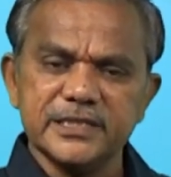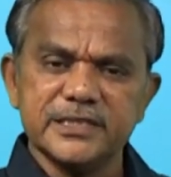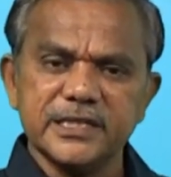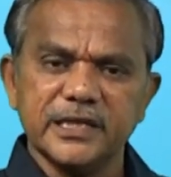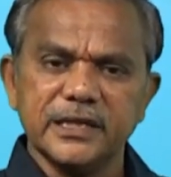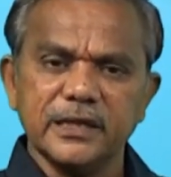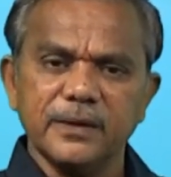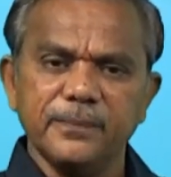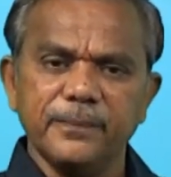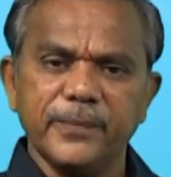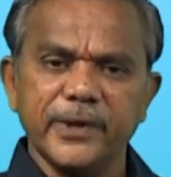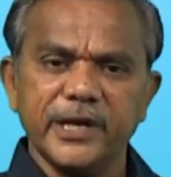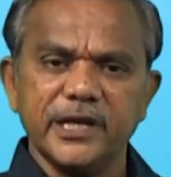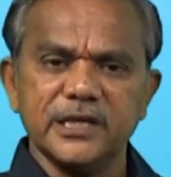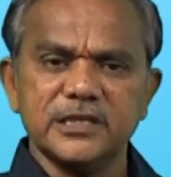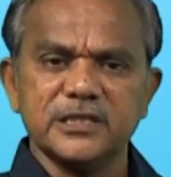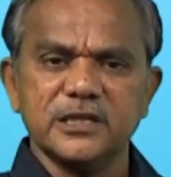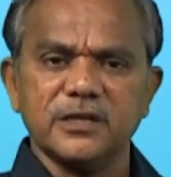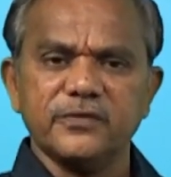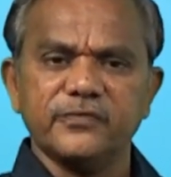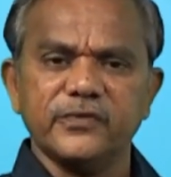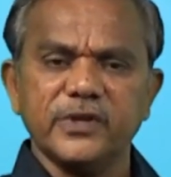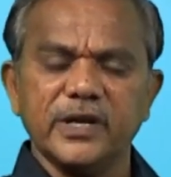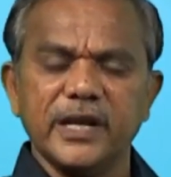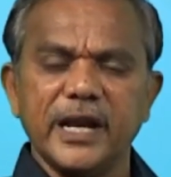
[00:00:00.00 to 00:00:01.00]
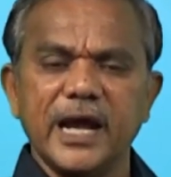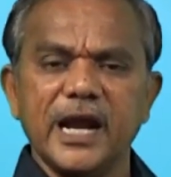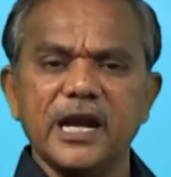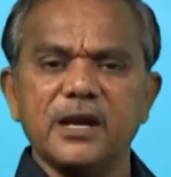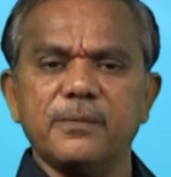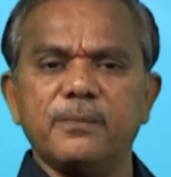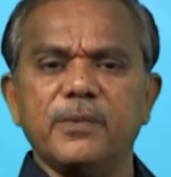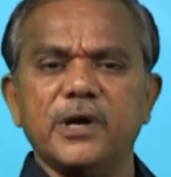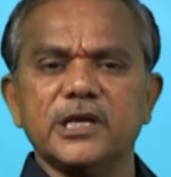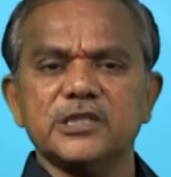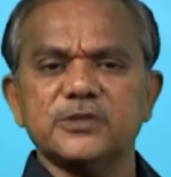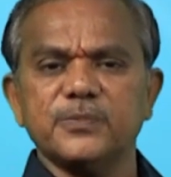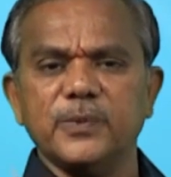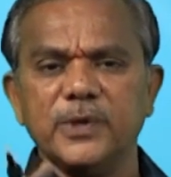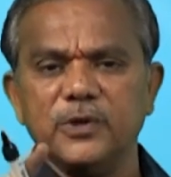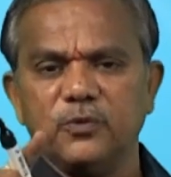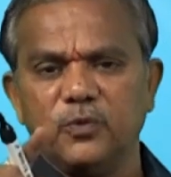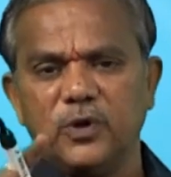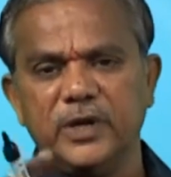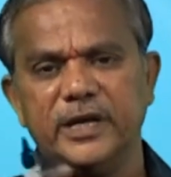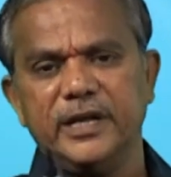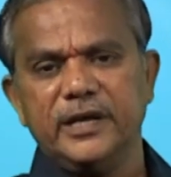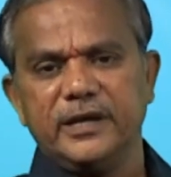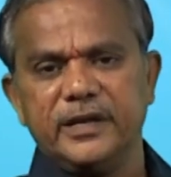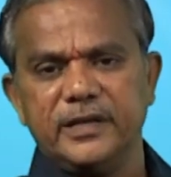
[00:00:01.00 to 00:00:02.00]
increase the temperature of the land
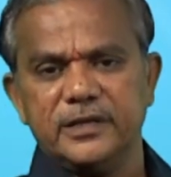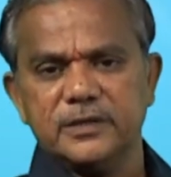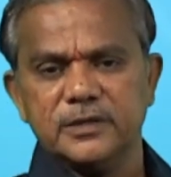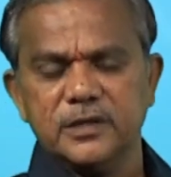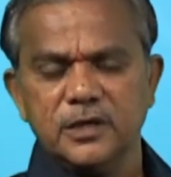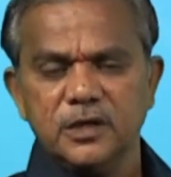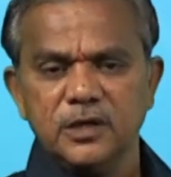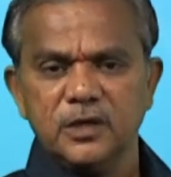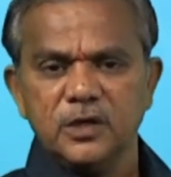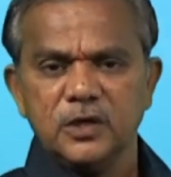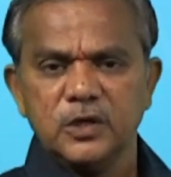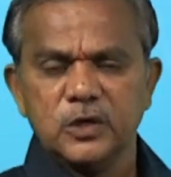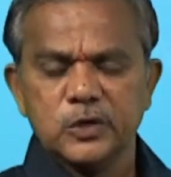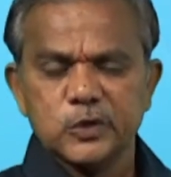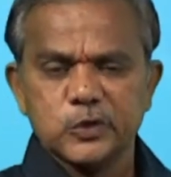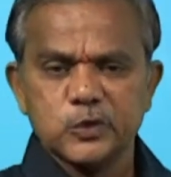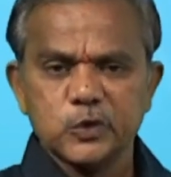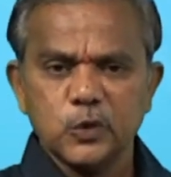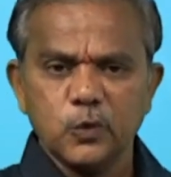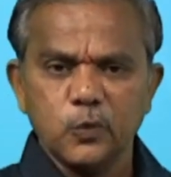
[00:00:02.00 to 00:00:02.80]
mass by 1 degree.